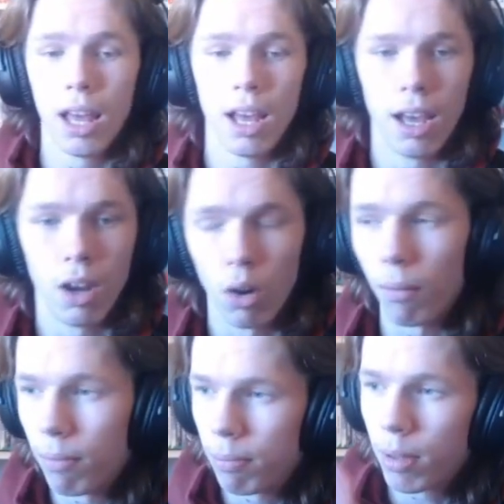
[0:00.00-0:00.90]
or
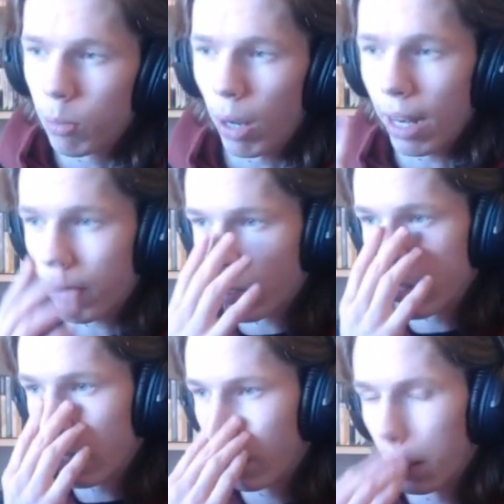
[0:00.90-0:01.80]
right after each
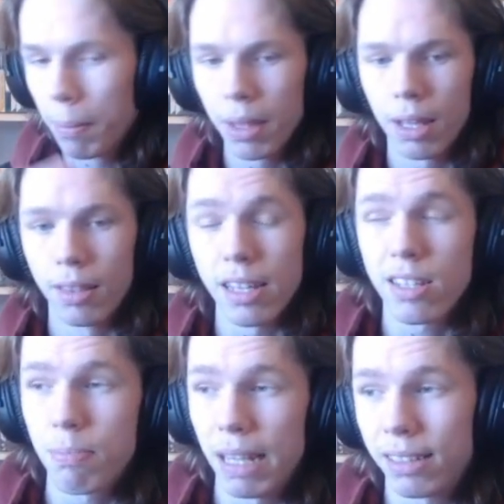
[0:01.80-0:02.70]
other.
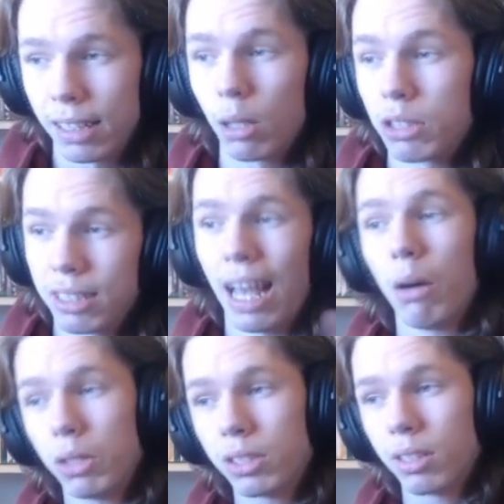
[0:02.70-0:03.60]
This basically closes
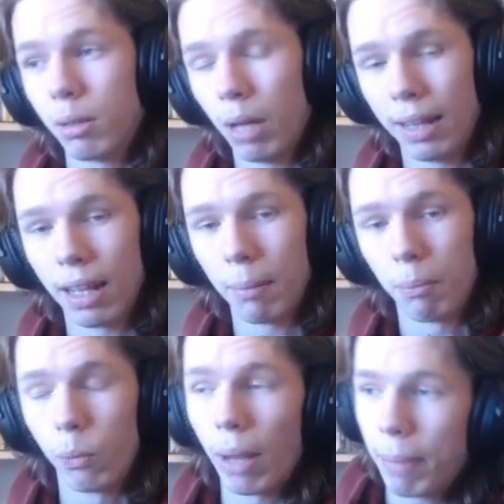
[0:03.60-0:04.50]
out and then
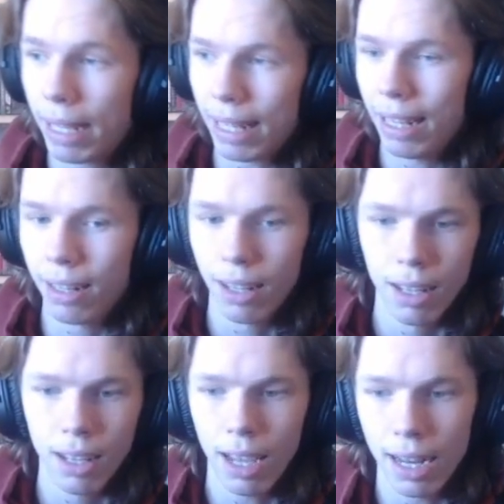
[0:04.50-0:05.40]
right back in
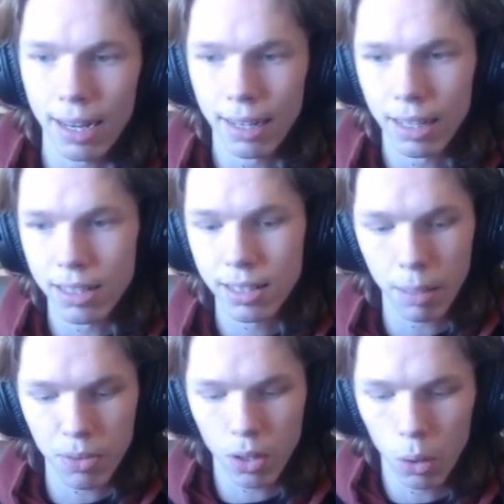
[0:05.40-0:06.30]
and
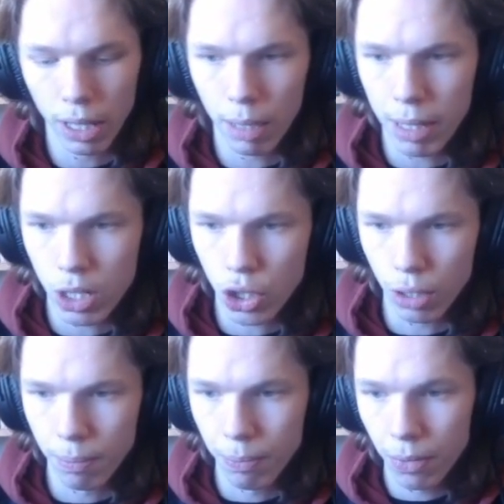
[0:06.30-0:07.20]
skips the whole
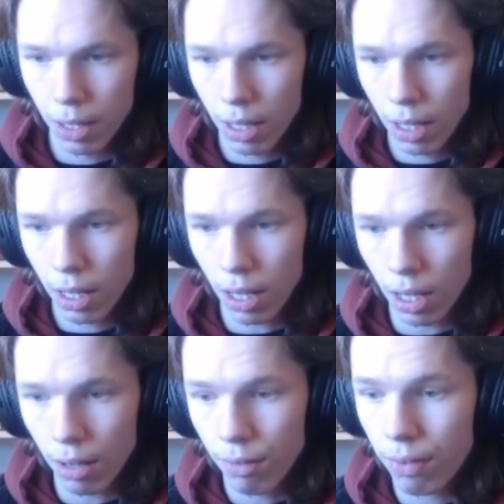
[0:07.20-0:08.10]
animation.
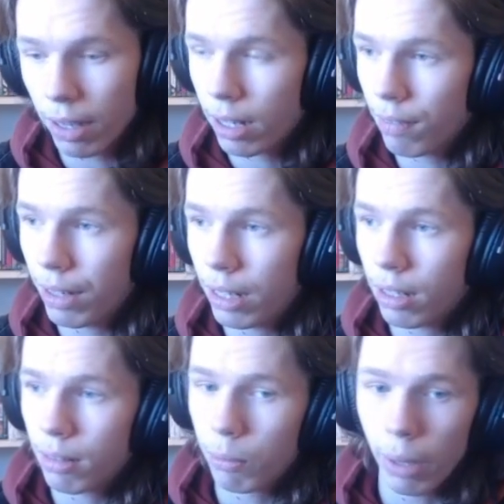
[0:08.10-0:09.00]
Very
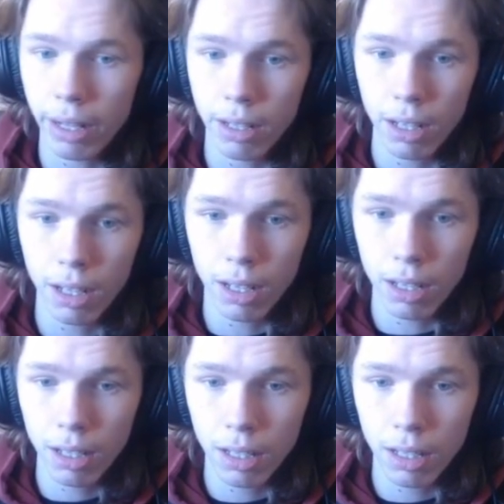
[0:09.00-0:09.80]
convenient when,